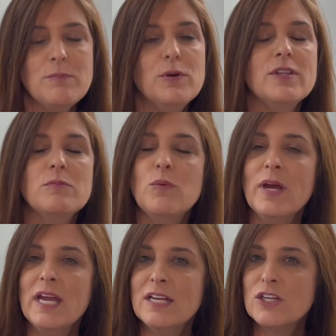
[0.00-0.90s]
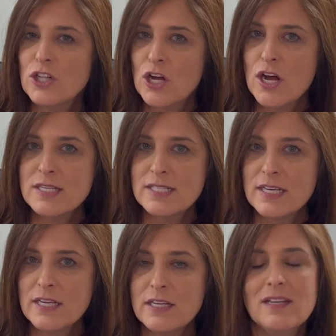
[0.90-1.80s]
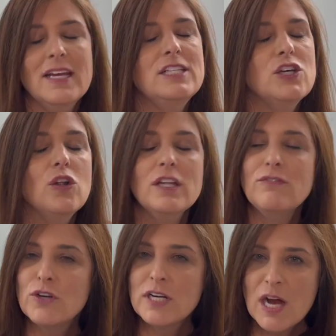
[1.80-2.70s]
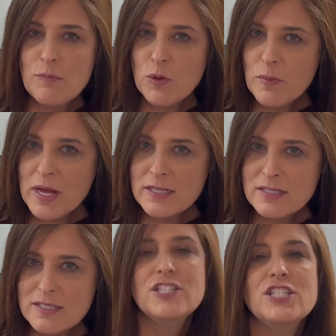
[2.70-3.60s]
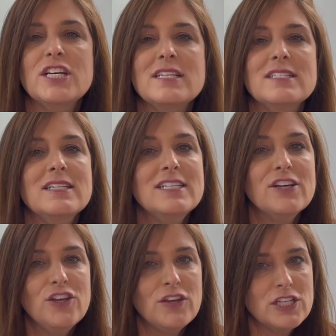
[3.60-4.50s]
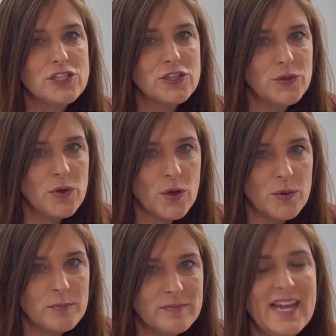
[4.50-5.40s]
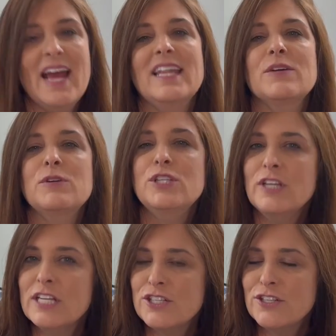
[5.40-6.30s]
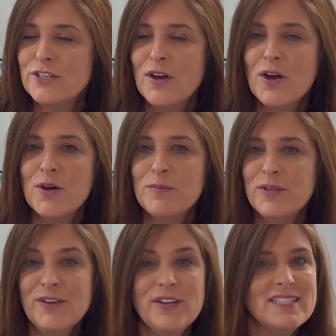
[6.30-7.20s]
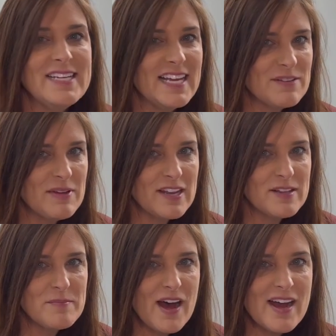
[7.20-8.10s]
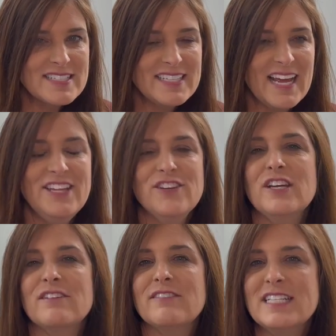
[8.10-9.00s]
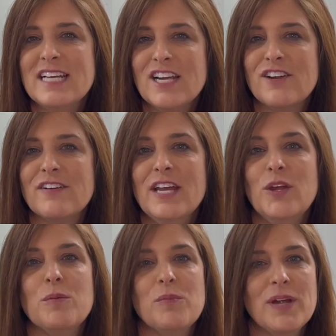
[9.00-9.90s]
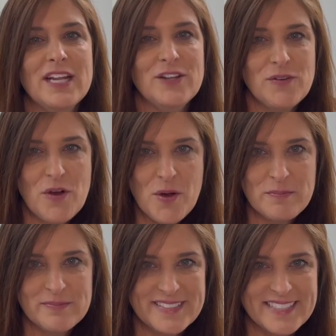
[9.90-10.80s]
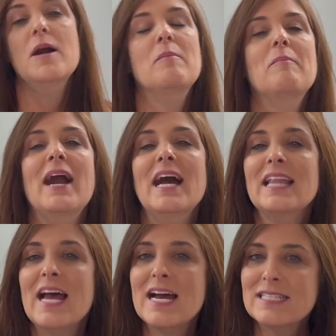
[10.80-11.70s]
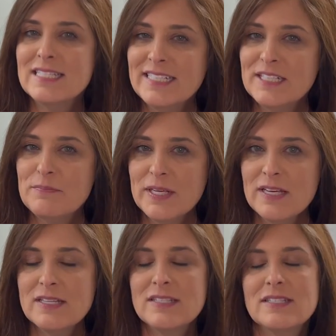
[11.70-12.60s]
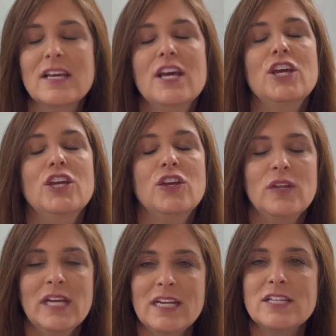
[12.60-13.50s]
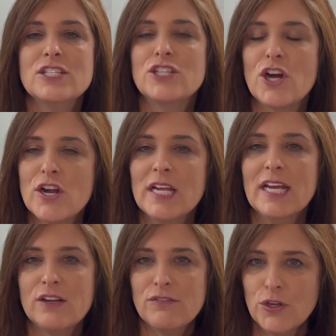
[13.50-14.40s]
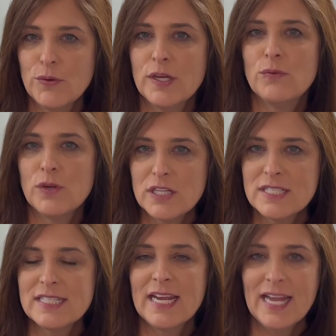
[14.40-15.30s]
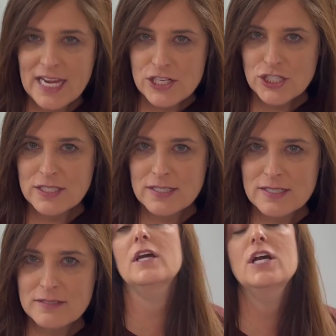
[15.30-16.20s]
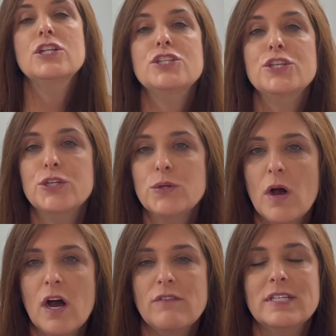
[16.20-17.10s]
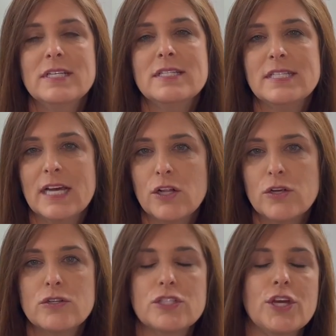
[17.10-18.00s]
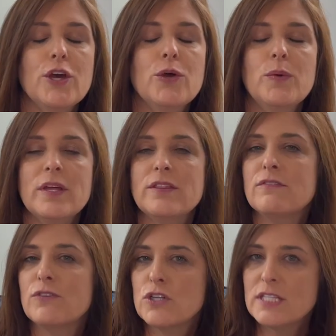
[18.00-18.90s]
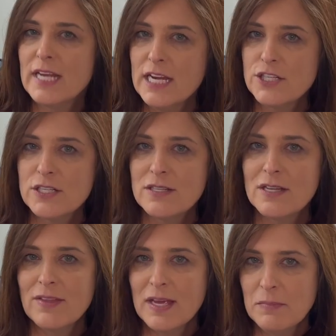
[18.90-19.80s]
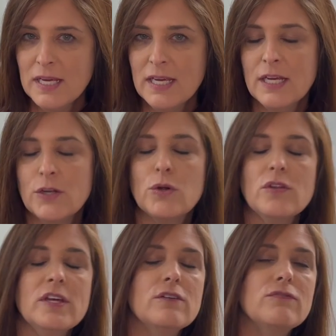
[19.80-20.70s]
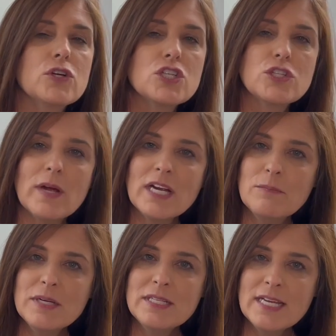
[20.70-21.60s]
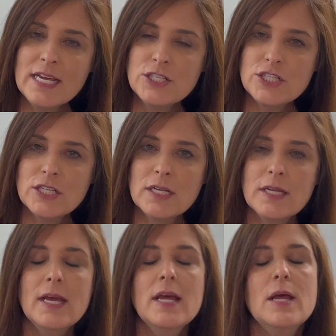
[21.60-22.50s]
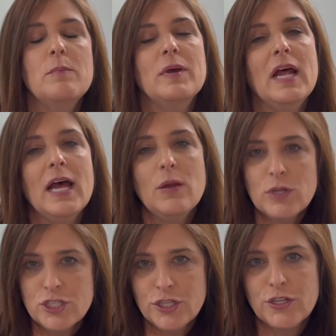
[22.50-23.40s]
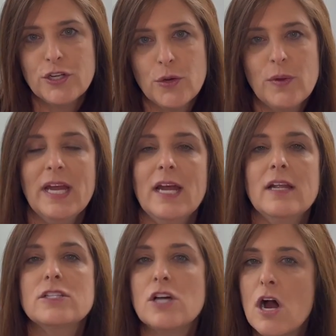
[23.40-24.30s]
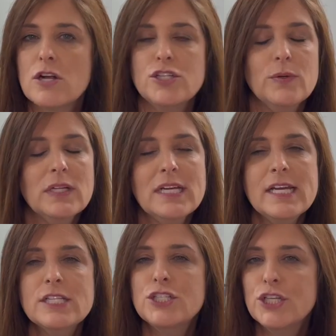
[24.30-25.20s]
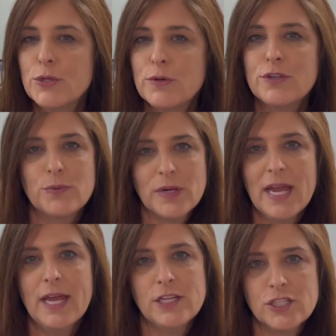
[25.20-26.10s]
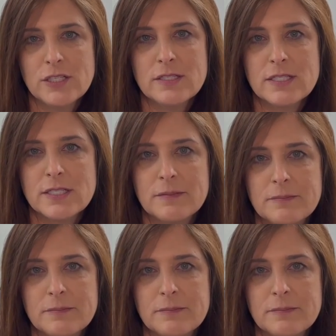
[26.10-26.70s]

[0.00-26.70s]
put them away in a closet. It's only for a couple months, just until you get your new home. And then when you get your new home, you can take them out of the box and you can redecorate your brand new home. My last tip is you need to start interviewing real estate agents. Too often sellers go with the first agent that they meet or their first recommendation, but I want you to go ahead and talk to at least 2 or 3 agents.